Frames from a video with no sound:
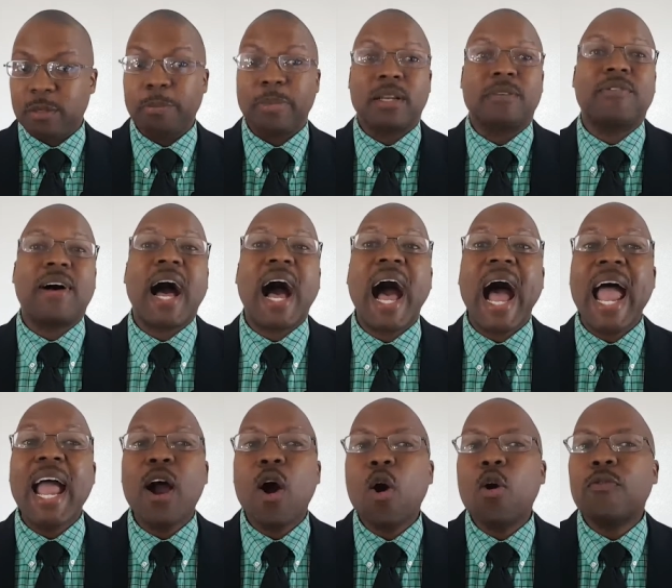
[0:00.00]
But if
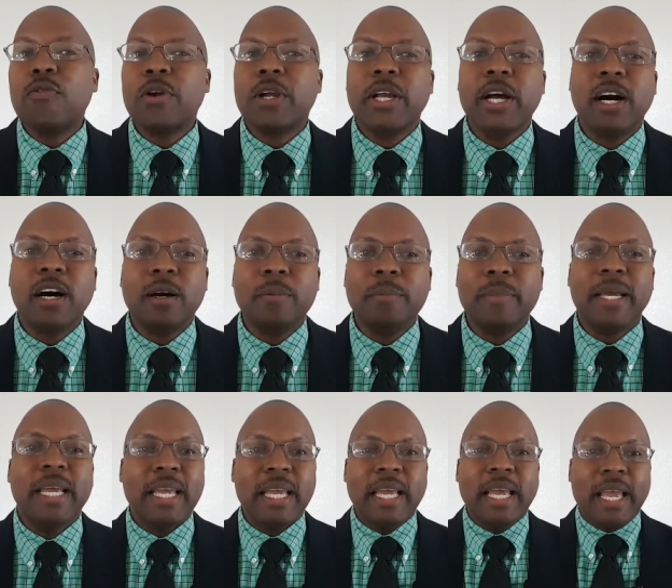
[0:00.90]
I overcome
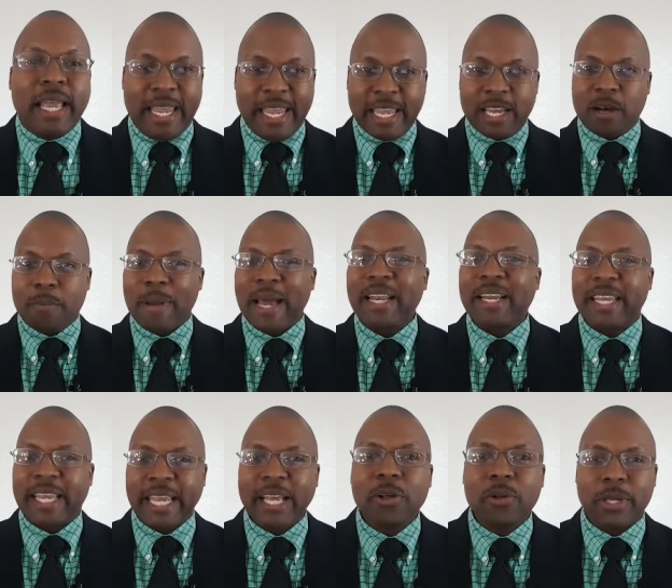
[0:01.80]
him and
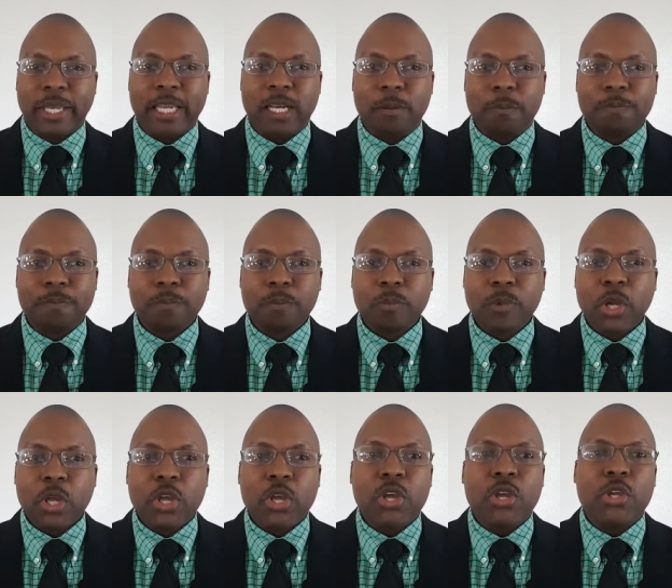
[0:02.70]
kill him,
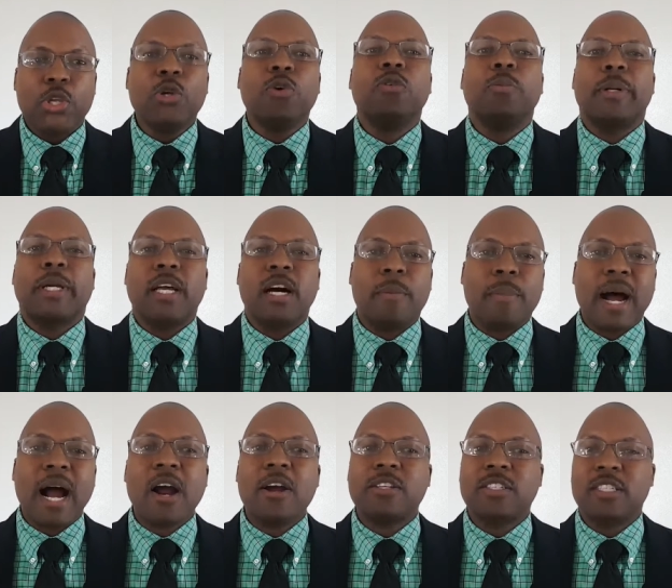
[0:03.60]
you will become our